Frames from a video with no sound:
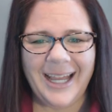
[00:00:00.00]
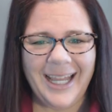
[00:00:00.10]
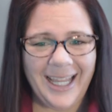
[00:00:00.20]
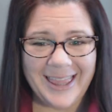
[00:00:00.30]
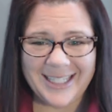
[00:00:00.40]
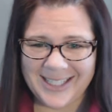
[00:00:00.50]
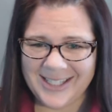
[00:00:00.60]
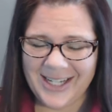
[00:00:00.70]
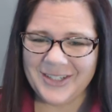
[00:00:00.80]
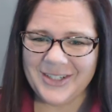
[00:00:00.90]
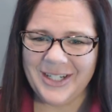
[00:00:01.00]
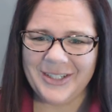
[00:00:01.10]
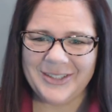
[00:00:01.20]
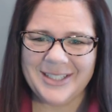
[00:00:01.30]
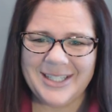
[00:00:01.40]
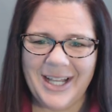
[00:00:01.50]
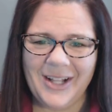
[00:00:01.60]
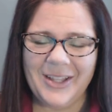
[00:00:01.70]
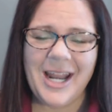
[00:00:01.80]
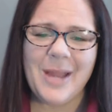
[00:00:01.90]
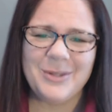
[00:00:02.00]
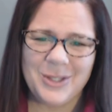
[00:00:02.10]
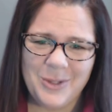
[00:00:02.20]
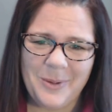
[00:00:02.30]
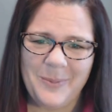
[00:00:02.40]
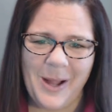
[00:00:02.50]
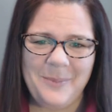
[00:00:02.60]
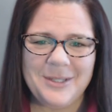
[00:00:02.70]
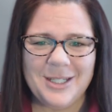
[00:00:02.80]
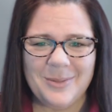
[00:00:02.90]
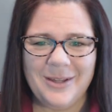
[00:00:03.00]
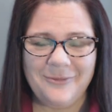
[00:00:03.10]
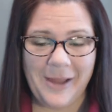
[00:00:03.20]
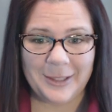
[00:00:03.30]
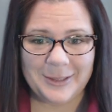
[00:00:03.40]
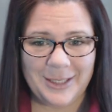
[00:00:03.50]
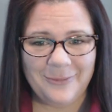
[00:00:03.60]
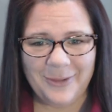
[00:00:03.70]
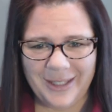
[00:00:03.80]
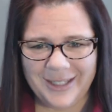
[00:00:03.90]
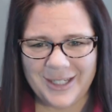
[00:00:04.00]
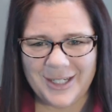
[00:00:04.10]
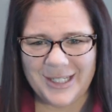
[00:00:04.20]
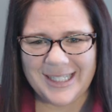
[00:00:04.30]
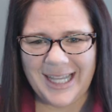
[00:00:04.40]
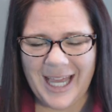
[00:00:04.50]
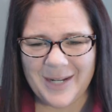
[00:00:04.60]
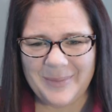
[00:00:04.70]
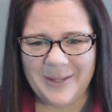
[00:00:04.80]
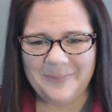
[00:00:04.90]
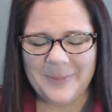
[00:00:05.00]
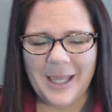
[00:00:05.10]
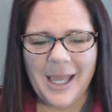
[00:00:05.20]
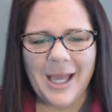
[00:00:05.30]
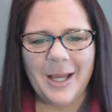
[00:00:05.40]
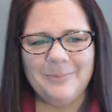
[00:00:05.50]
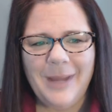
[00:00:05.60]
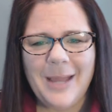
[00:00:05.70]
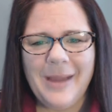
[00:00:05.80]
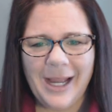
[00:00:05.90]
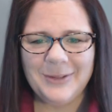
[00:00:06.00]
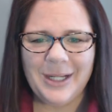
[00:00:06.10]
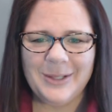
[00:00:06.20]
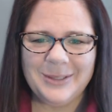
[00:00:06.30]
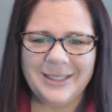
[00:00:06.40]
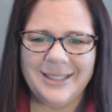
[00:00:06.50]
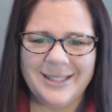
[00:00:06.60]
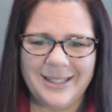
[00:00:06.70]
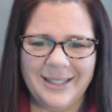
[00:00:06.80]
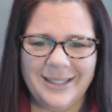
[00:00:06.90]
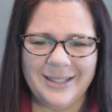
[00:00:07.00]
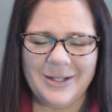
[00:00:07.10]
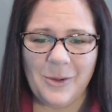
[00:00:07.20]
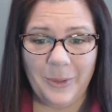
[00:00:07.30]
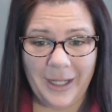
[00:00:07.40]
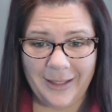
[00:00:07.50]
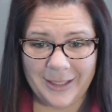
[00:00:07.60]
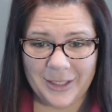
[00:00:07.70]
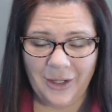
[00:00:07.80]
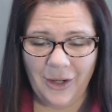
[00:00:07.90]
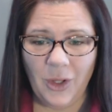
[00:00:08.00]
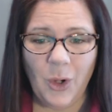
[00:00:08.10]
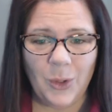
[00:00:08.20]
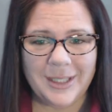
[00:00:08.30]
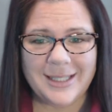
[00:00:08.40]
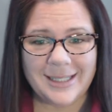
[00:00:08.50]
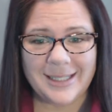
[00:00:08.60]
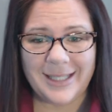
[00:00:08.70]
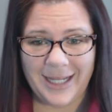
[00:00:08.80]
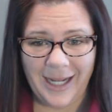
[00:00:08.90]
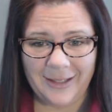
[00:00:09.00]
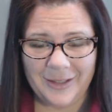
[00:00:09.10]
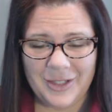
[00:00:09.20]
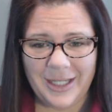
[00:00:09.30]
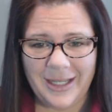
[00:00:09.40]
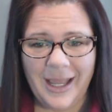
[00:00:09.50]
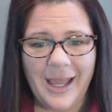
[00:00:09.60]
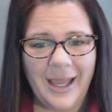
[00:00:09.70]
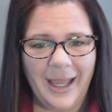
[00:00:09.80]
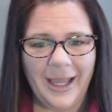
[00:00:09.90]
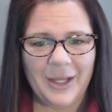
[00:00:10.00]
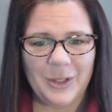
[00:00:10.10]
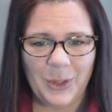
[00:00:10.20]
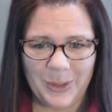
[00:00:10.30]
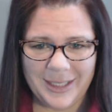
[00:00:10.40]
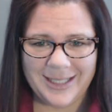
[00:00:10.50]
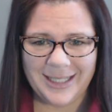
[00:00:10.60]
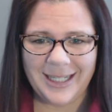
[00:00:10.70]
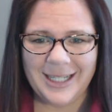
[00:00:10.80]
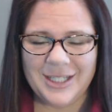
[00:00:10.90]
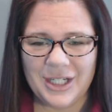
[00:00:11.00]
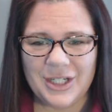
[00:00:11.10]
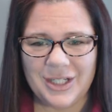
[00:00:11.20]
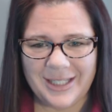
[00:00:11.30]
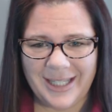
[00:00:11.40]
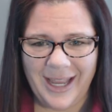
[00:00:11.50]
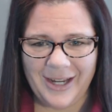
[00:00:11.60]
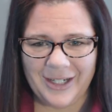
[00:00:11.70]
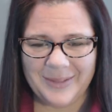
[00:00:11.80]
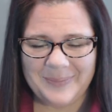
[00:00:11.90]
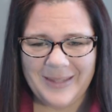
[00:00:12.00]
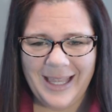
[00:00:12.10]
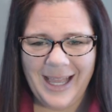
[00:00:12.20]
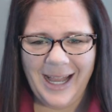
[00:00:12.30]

Hi, this is Dr. Teralyn Sell, and I'm super pumped to be a faculty for the Addictions Academy. My background is in what I like to call holistic psychology and holistic addictions care.